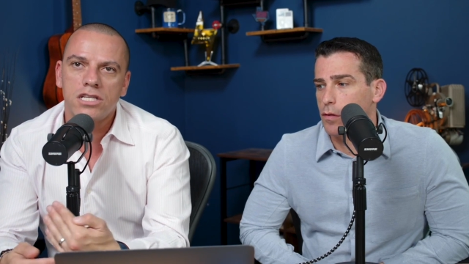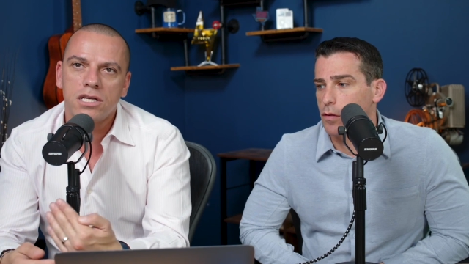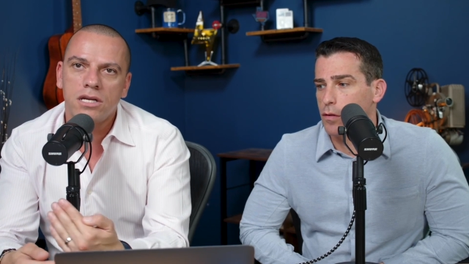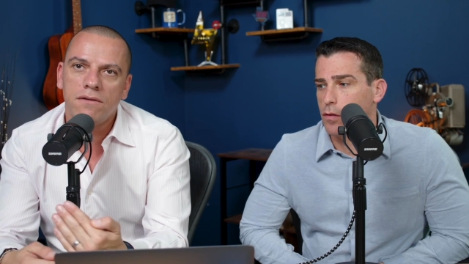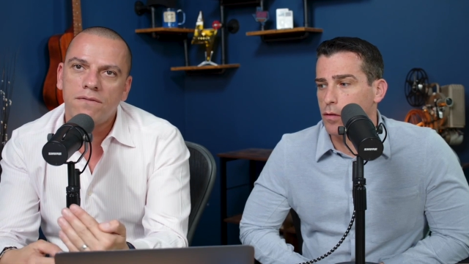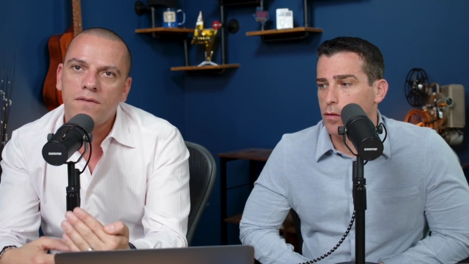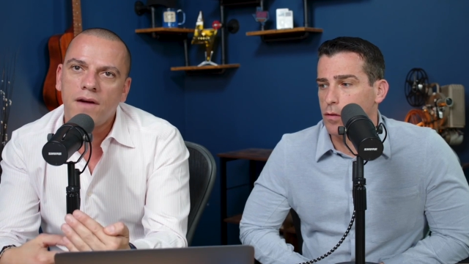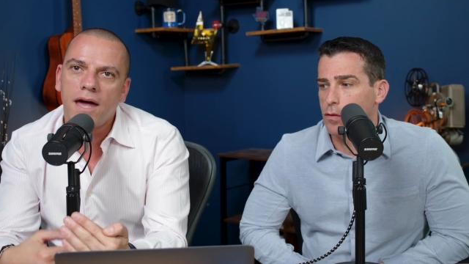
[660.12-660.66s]

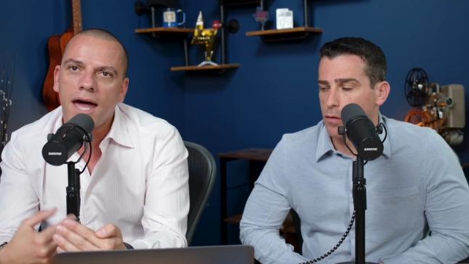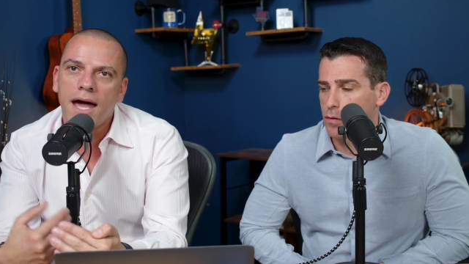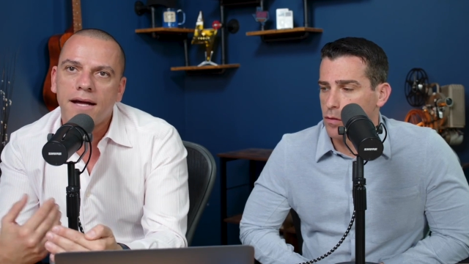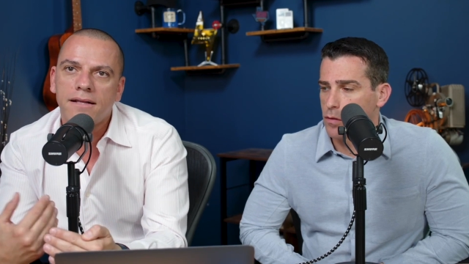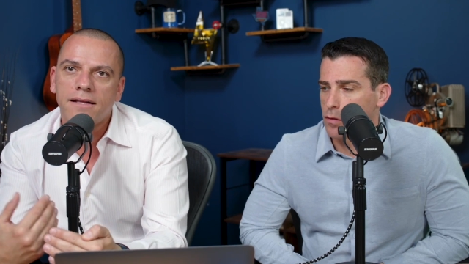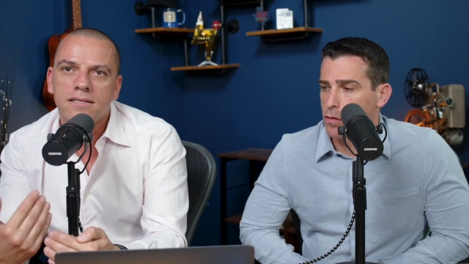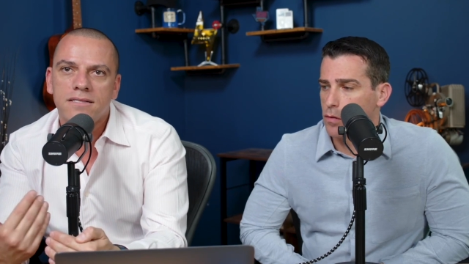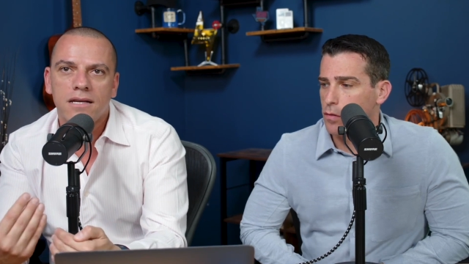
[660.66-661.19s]
Speaker 1: effect
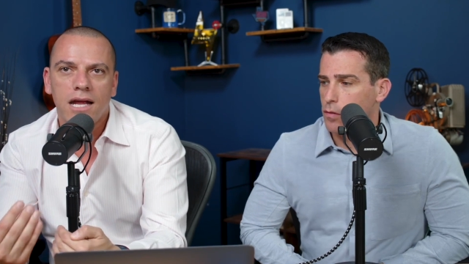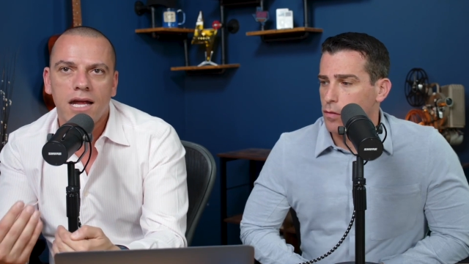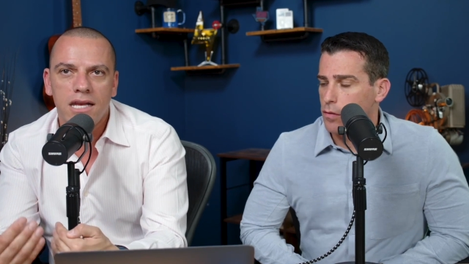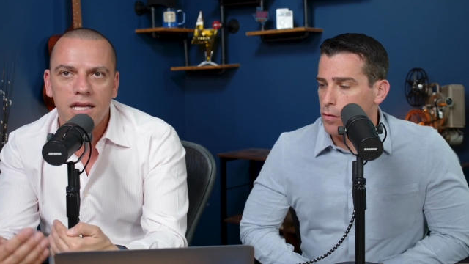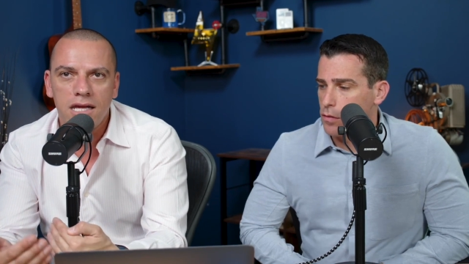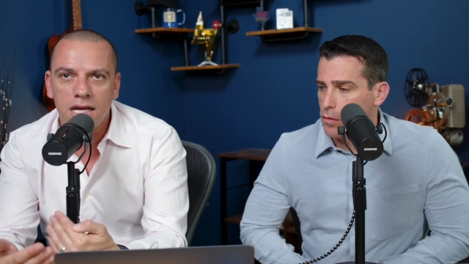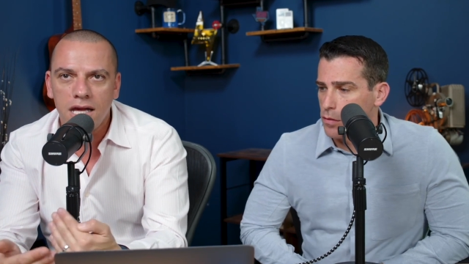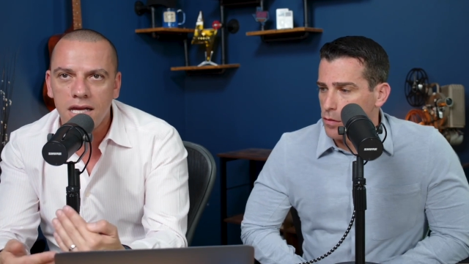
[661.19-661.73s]
is there
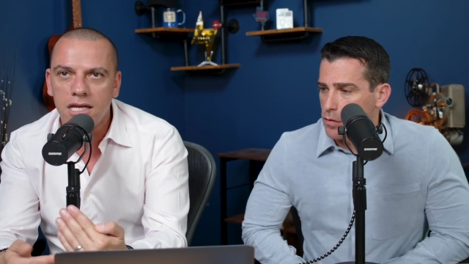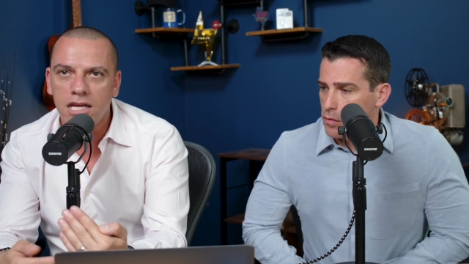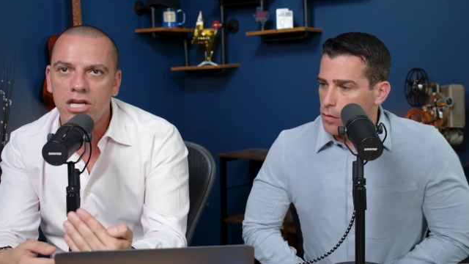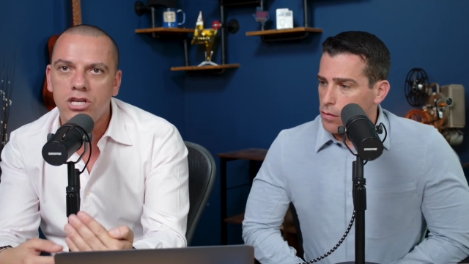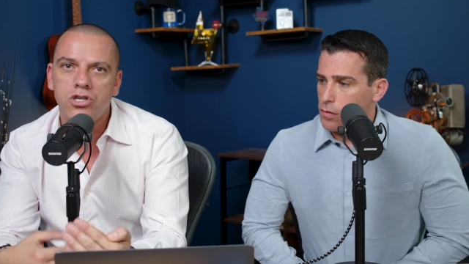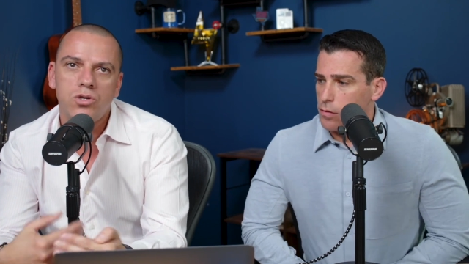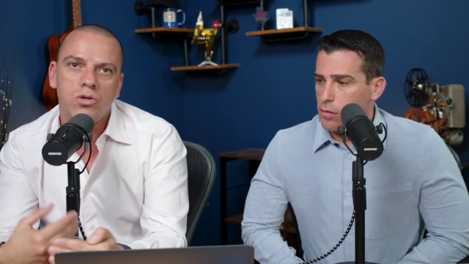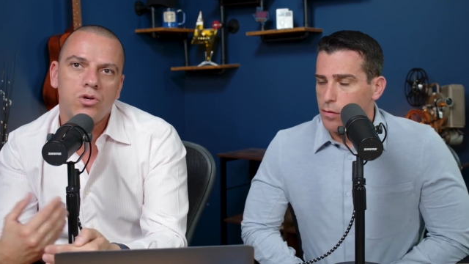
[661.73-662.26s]
any any
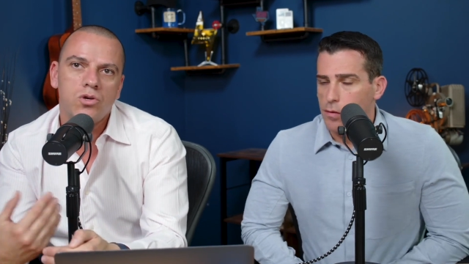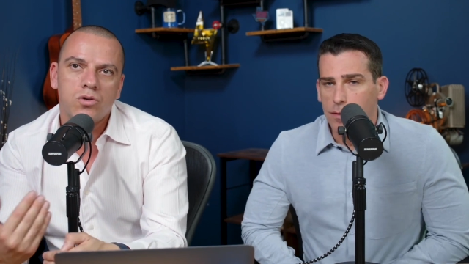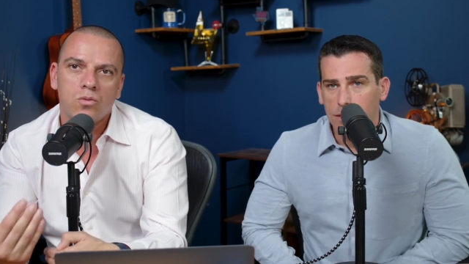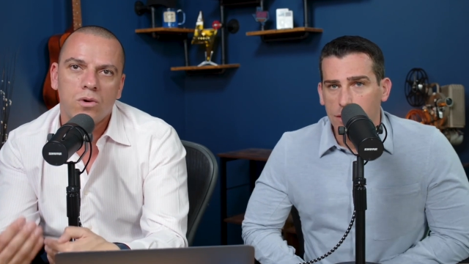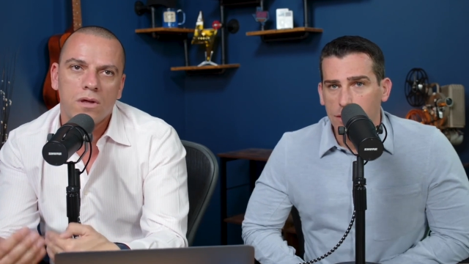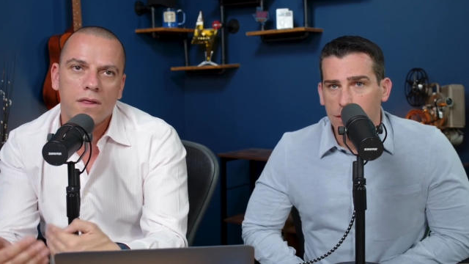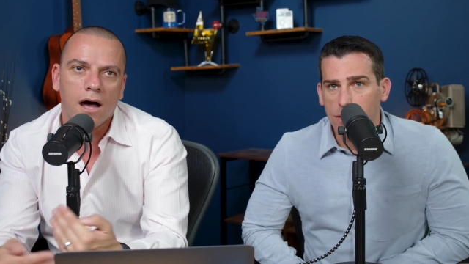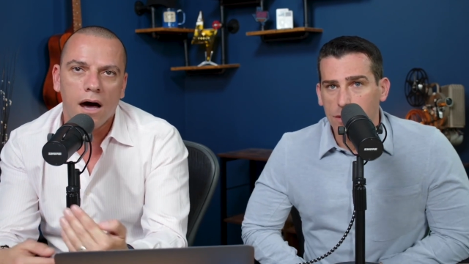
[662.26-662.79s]
issues
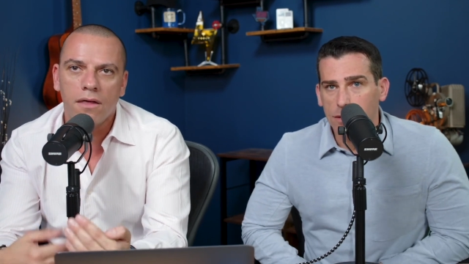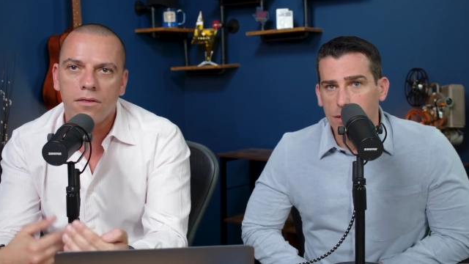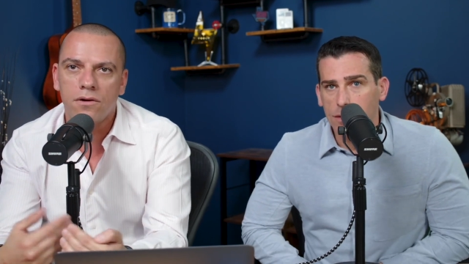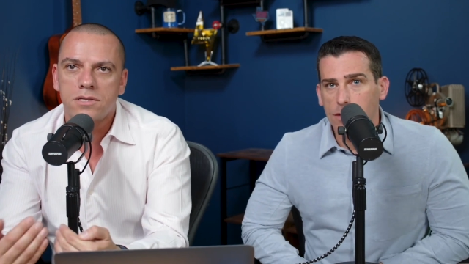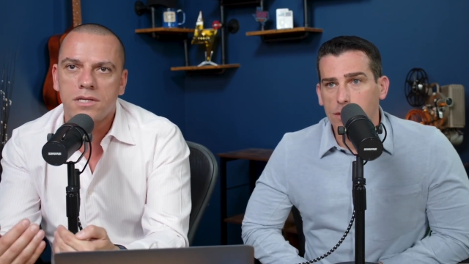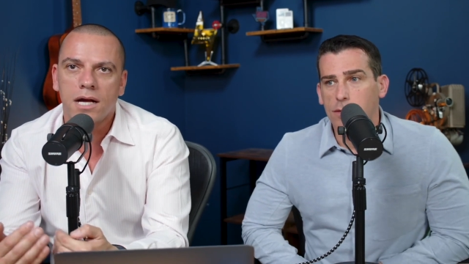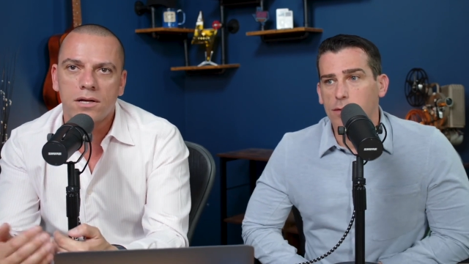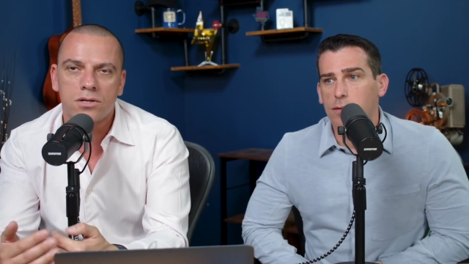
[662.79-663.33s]
with other
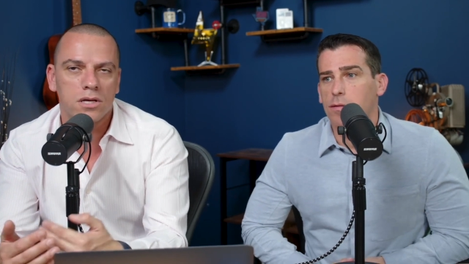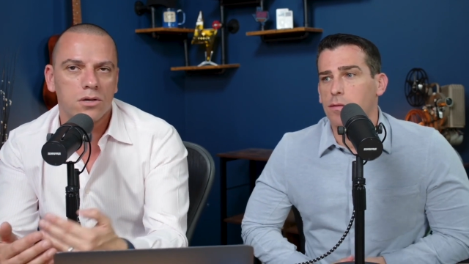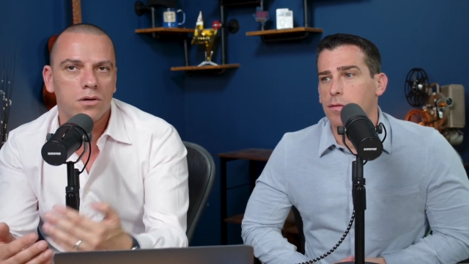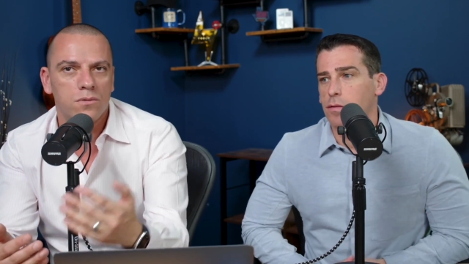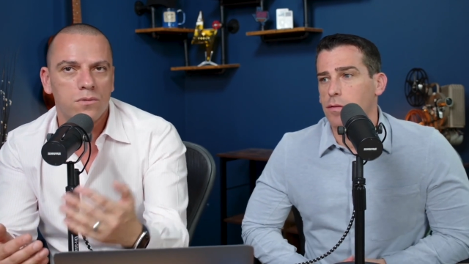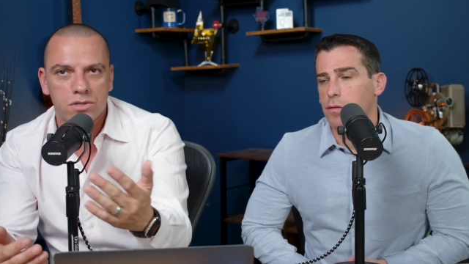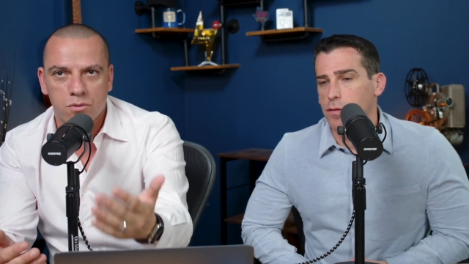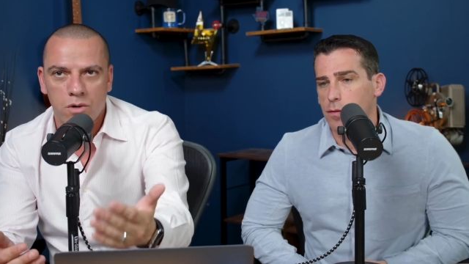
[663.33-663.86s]
sectors i know
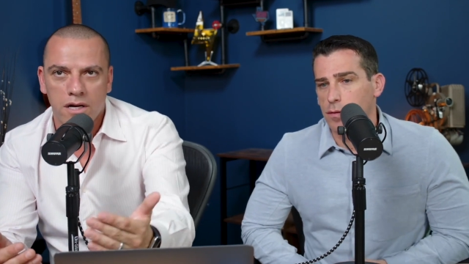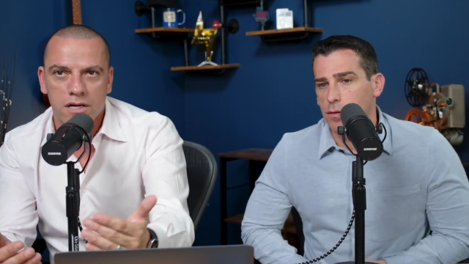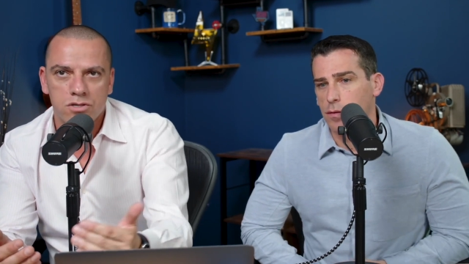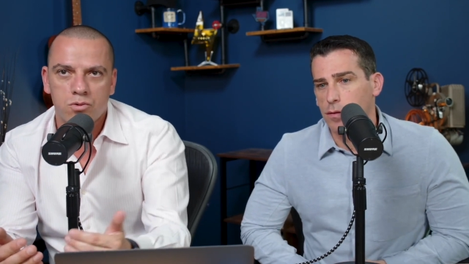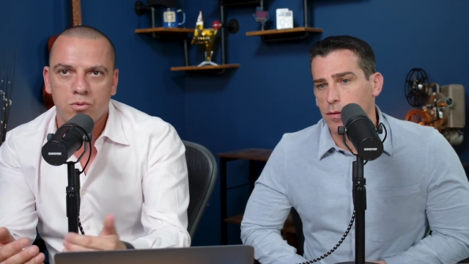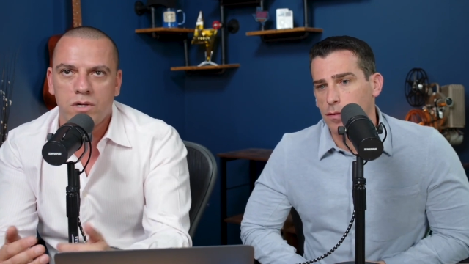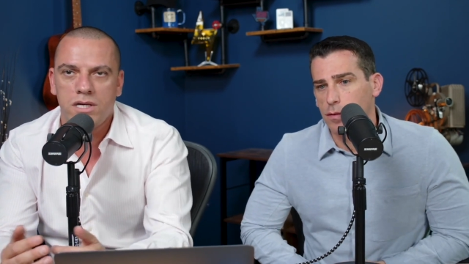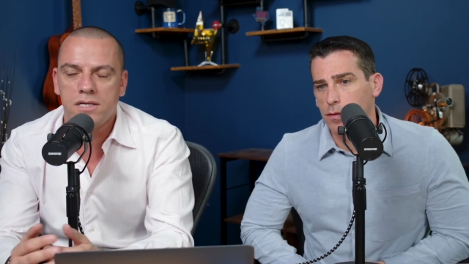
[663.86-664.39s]
his credit
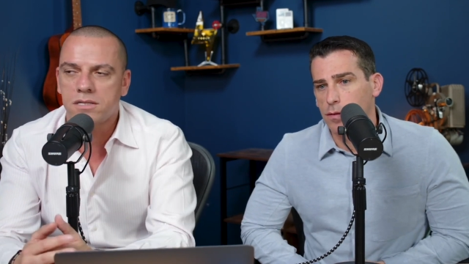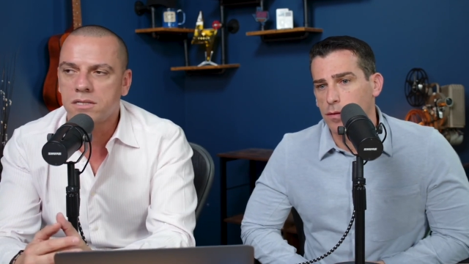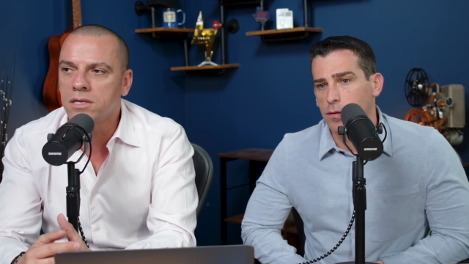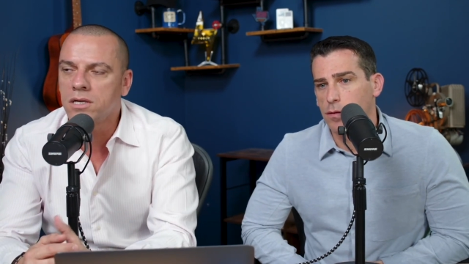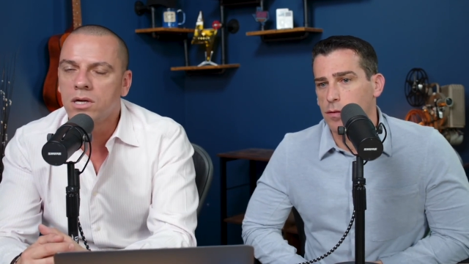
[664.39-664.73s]
suisse